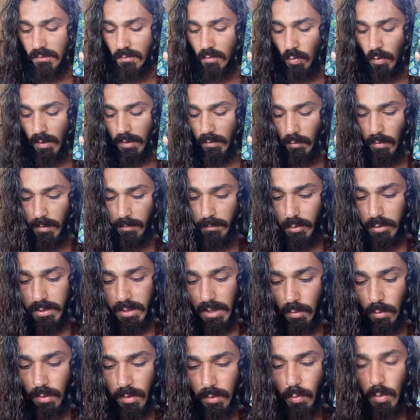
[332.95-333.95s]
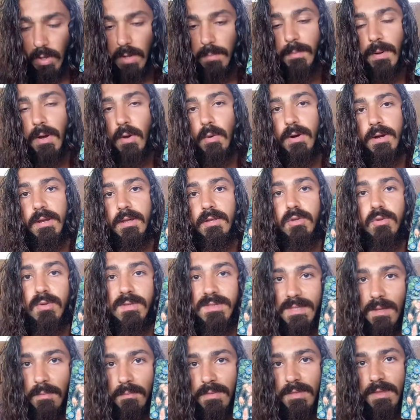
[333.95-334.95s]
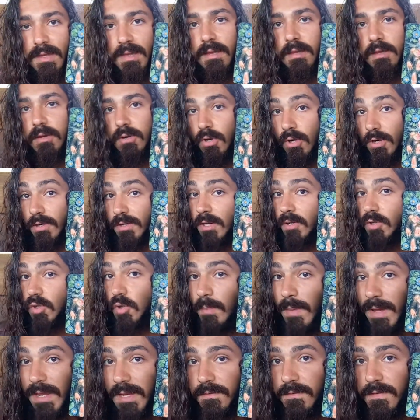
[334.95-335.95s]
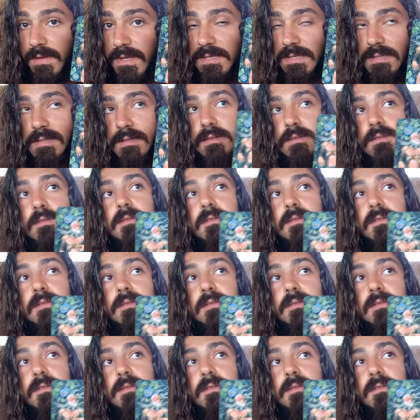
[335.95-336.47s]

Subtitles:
when we put our willpower into something in order to manifest it,